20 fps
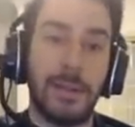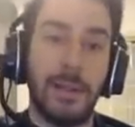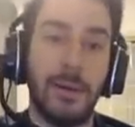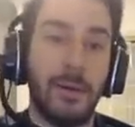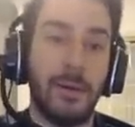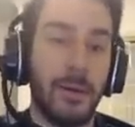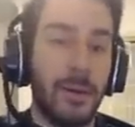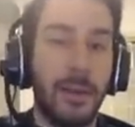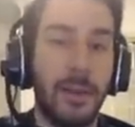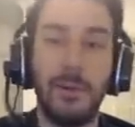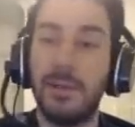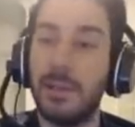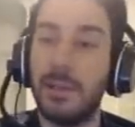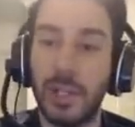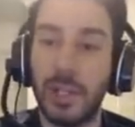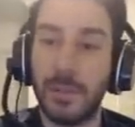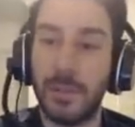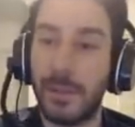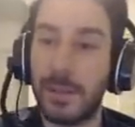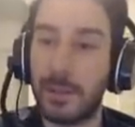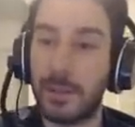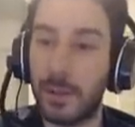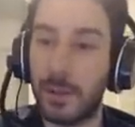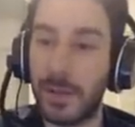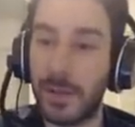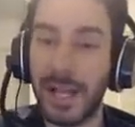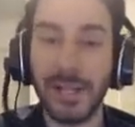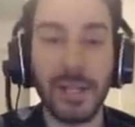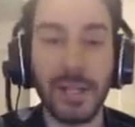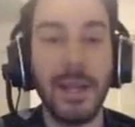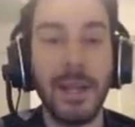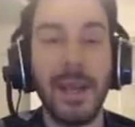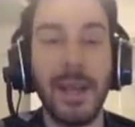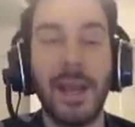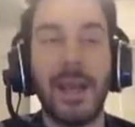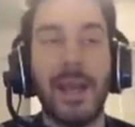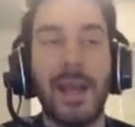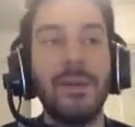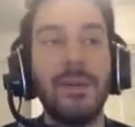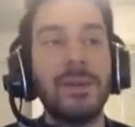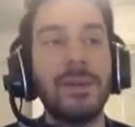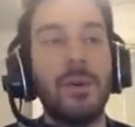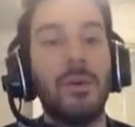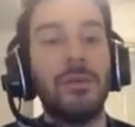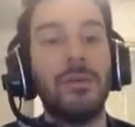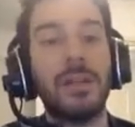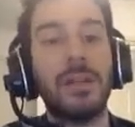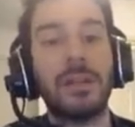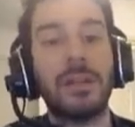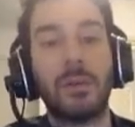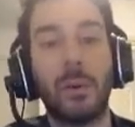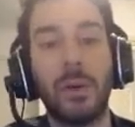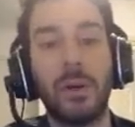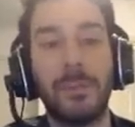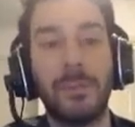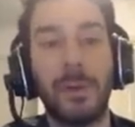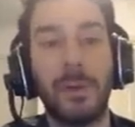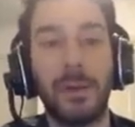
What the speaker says: It used to just be swords. Actually, it wasn't only swords, but